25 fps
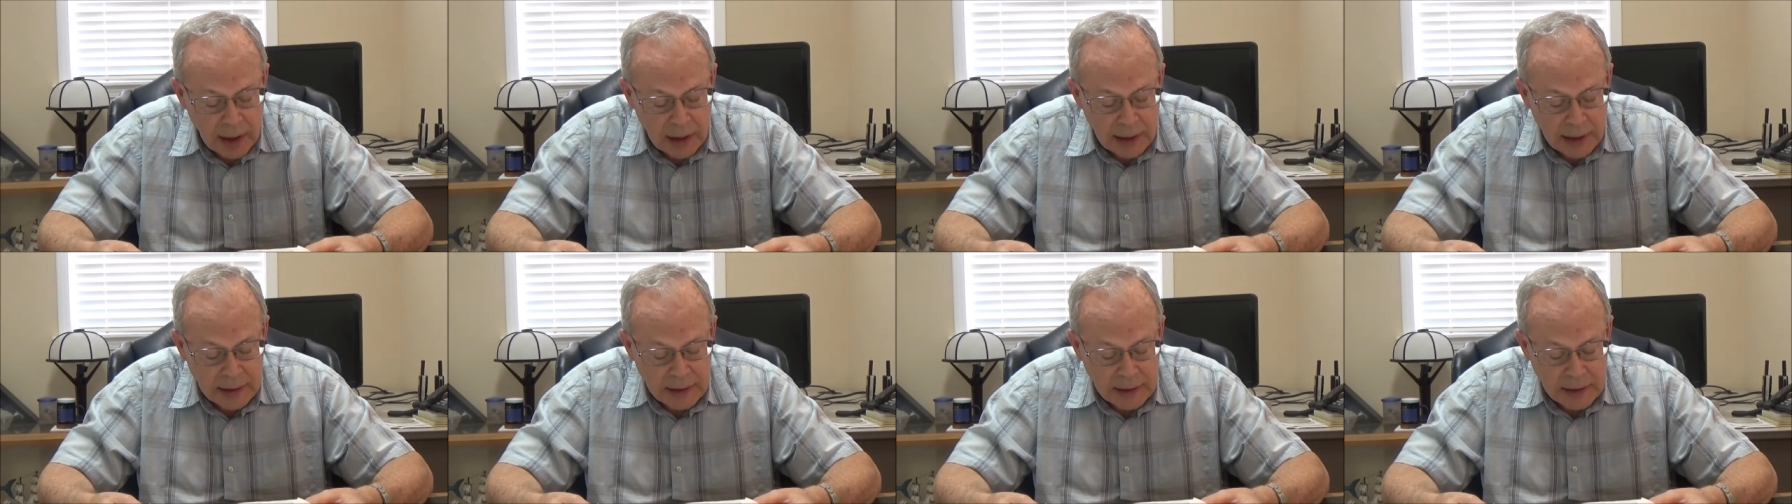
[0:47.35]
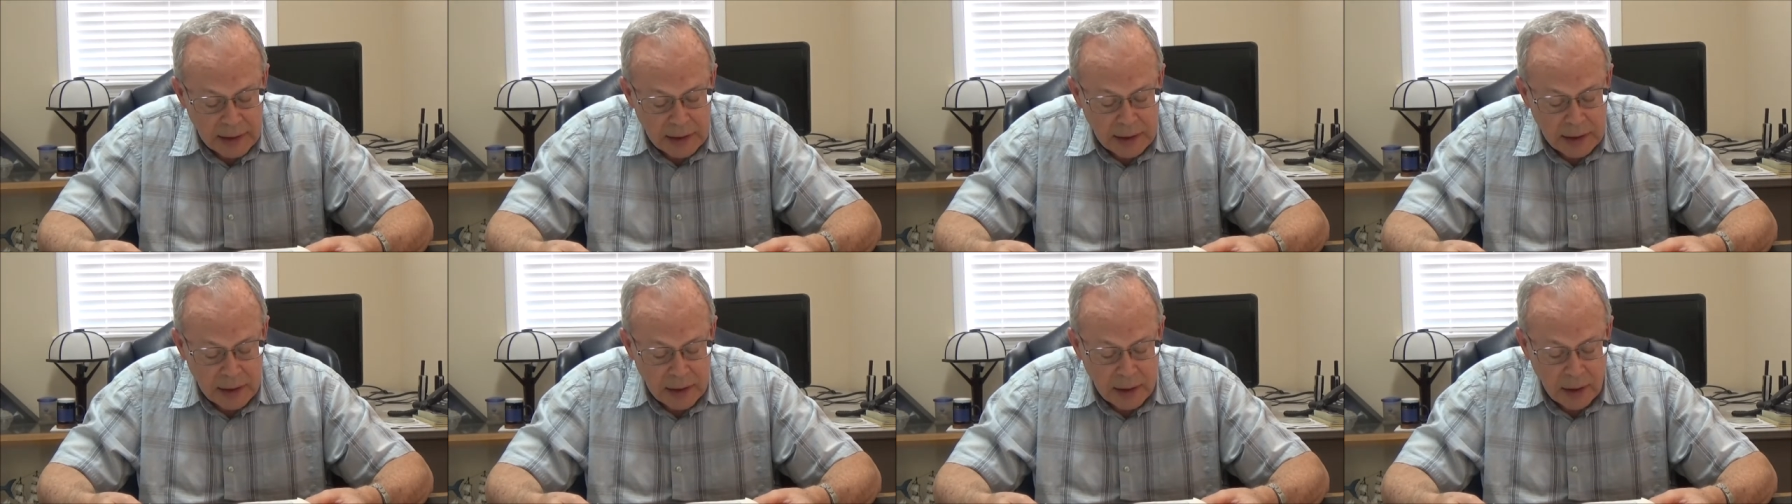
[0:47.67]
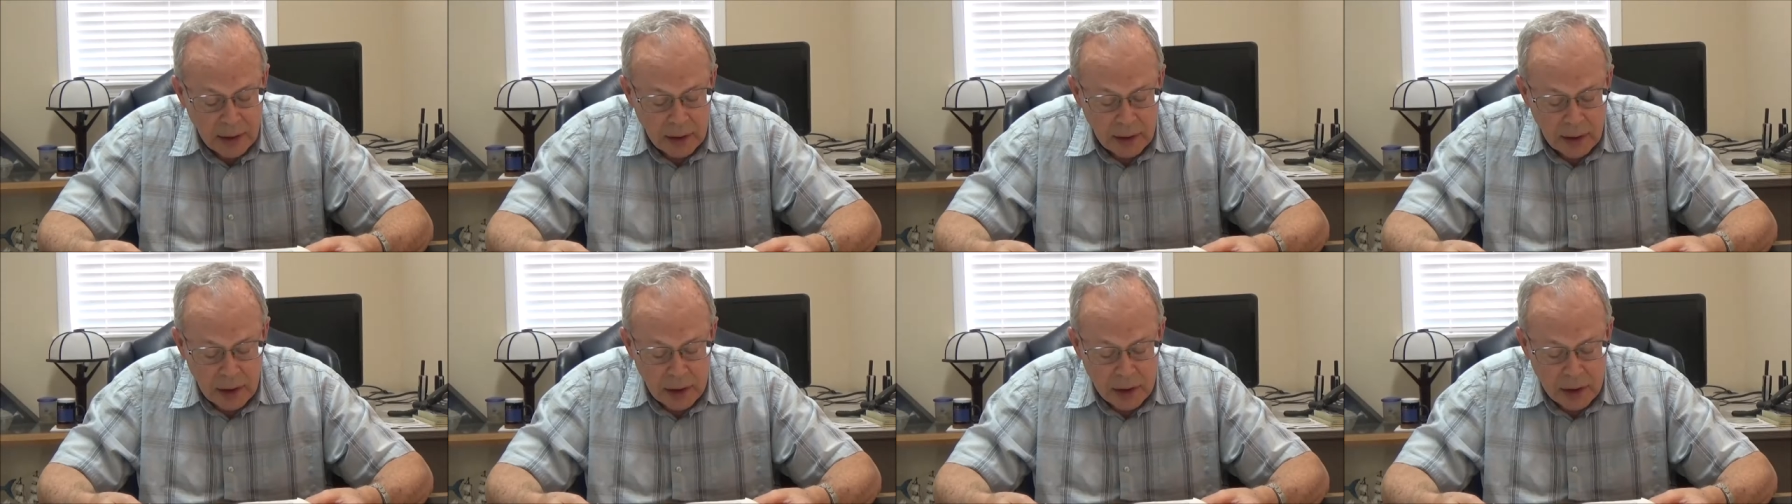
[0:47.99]
asks
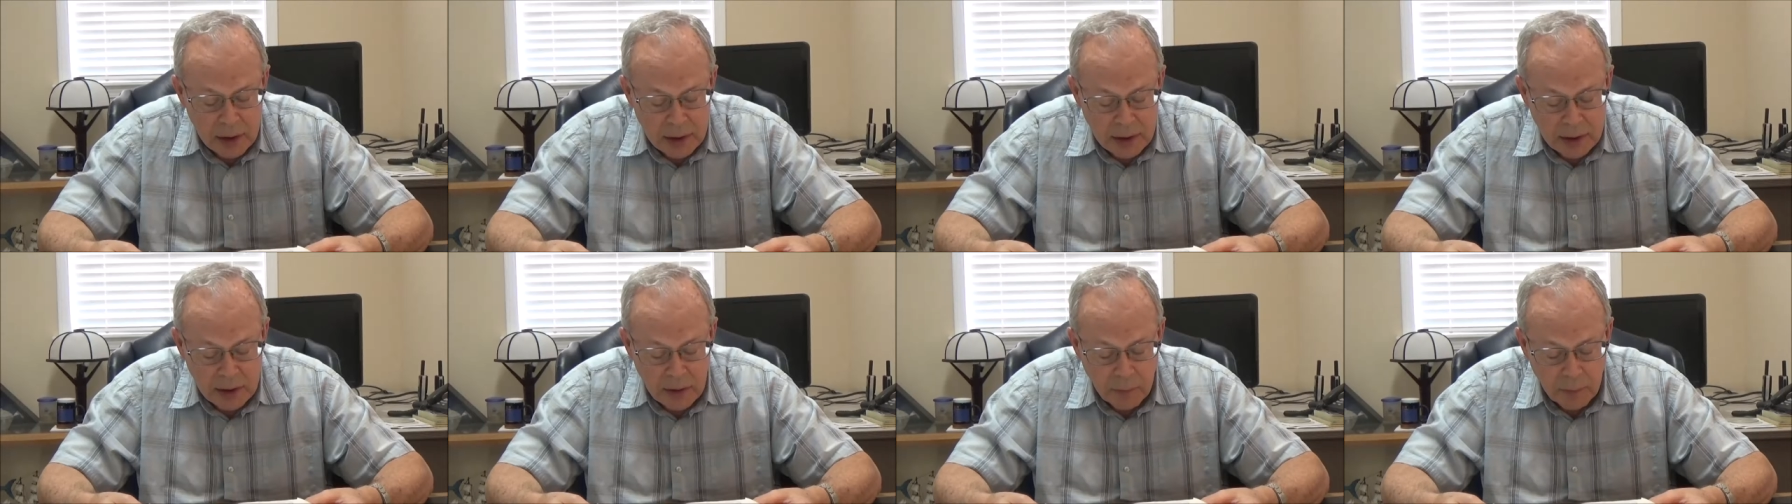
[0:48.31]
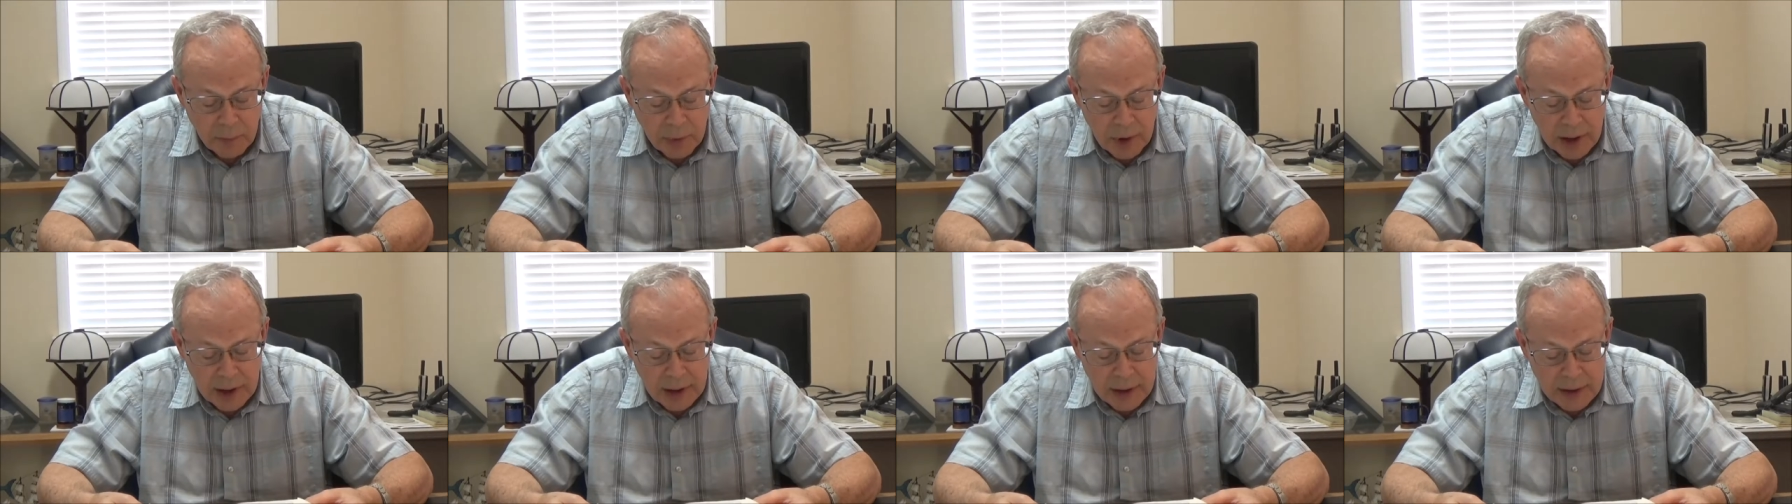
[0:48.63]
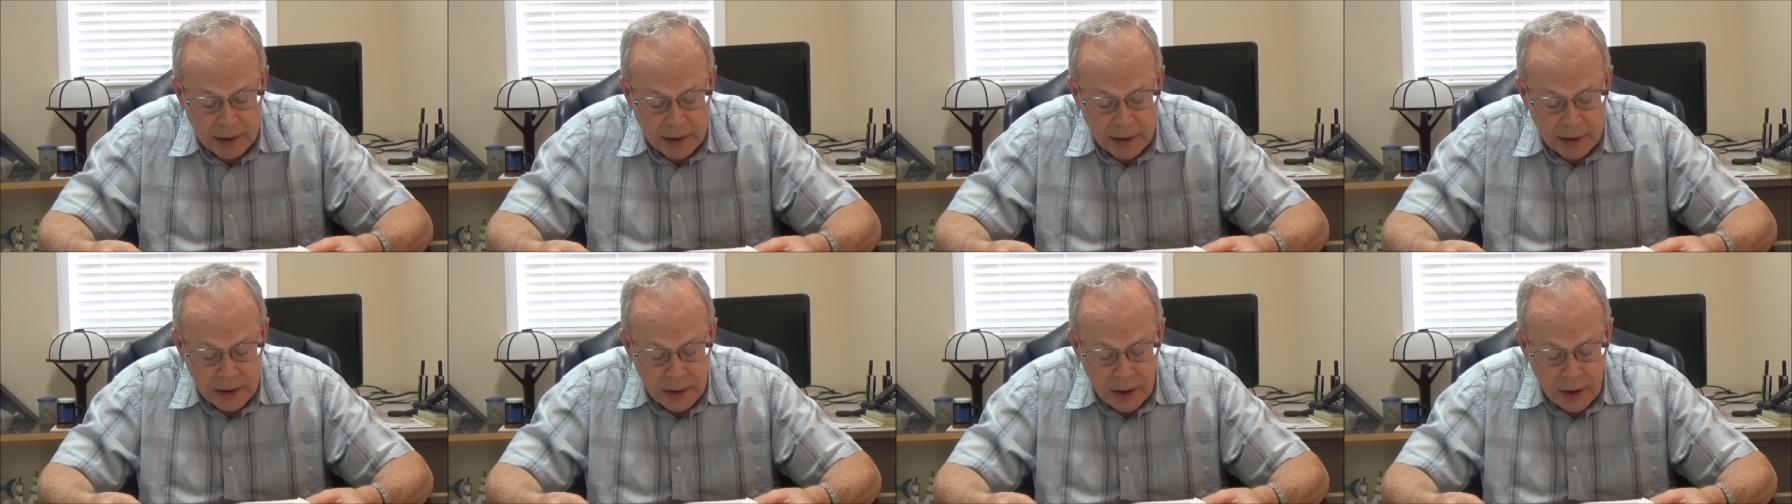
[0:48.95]
conditions of
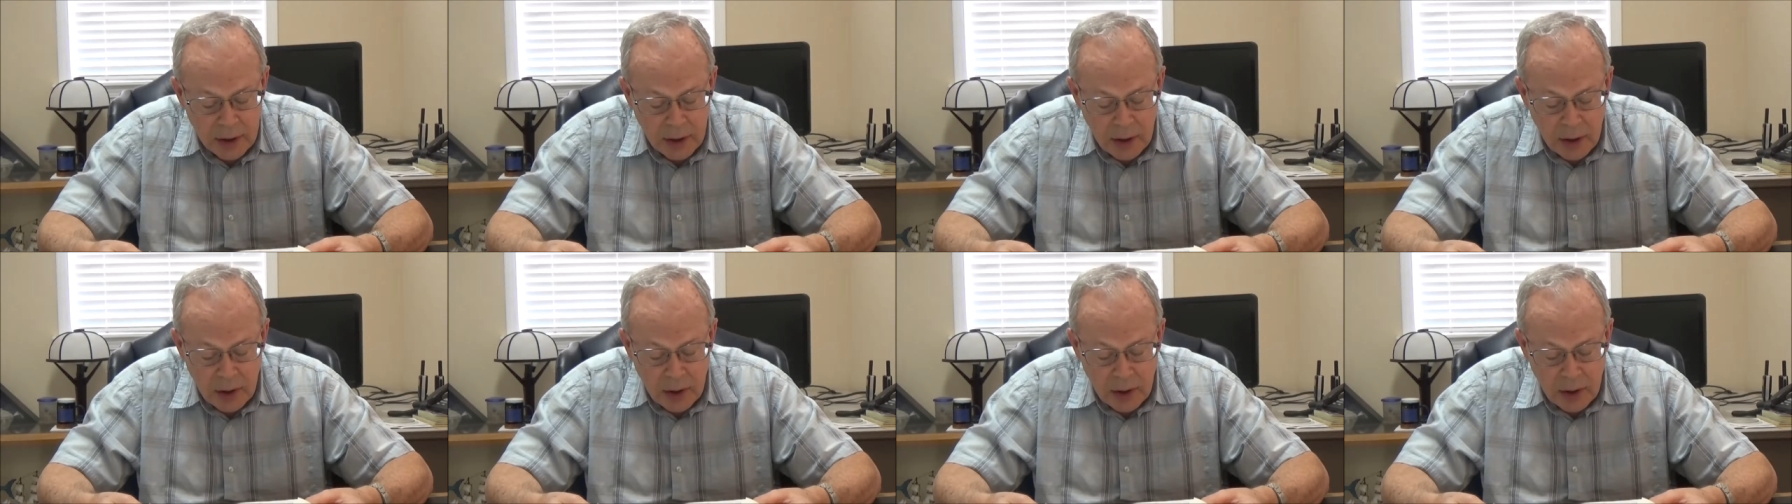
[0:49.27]
peace.